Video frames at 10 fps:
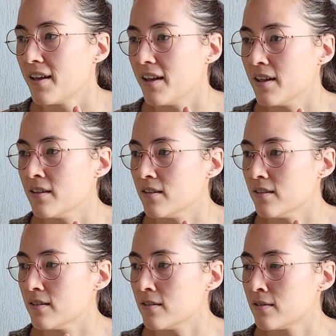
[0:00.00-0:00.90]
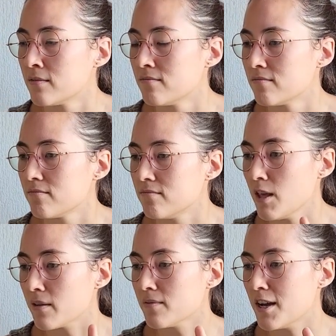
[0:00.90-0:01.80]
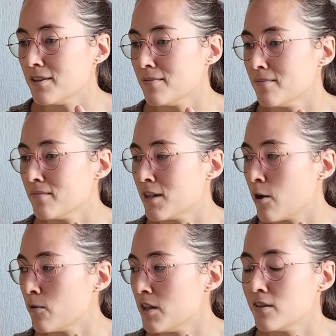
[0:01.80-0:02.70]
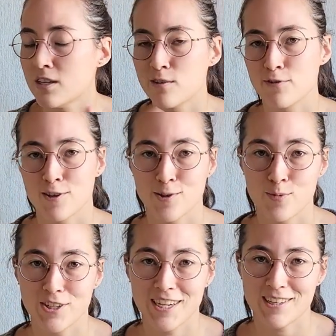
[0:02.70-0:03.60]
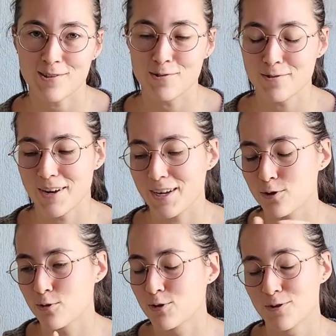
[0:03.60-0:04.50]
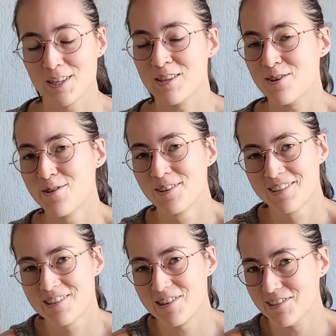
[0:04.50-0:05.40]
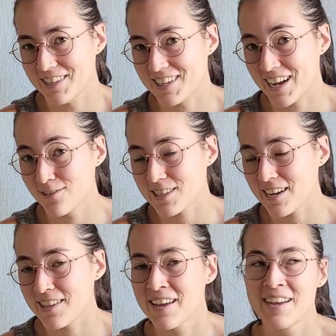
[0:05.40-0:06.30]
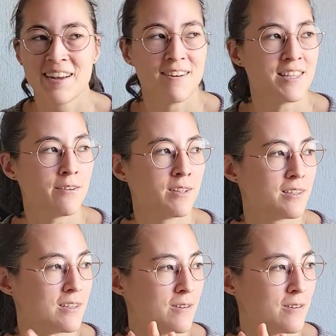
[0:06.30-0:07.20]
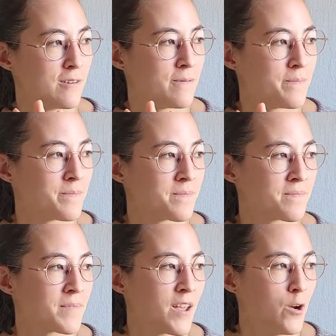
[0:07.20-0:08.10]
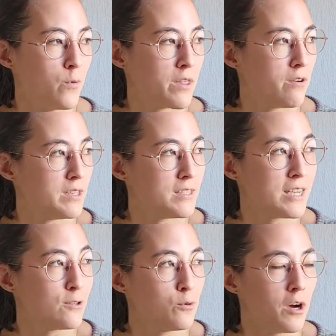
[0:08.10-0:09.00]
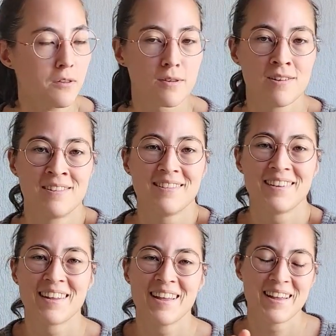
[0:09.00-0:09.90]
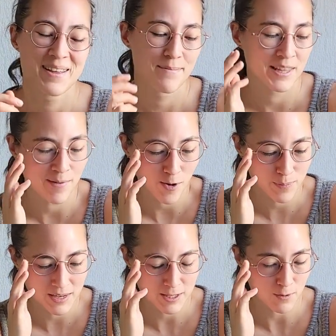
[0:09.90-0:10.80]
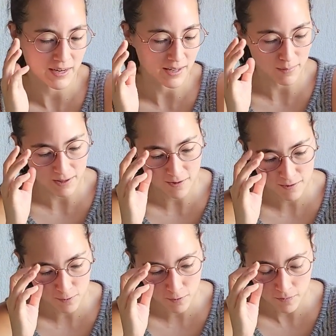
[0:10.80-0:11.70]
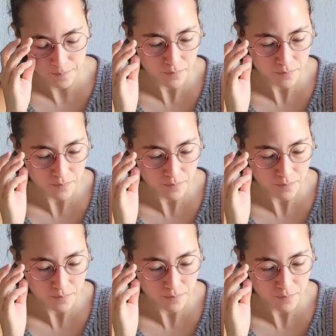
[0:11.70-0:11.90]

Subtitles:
And yeah, I'm now in need of another project, so I should continue to go knitting outside now that the weather is still too hot, but I'm hoping it will get better soon.